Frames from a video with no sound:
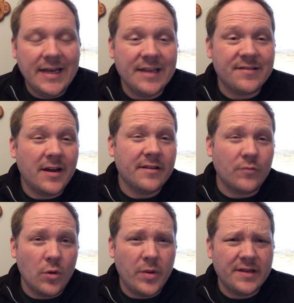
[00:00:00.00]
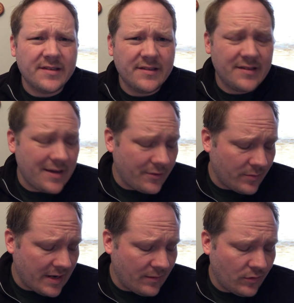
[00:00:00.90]
It's not as robust as the other
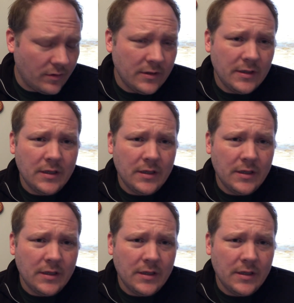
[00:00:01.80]
Bible.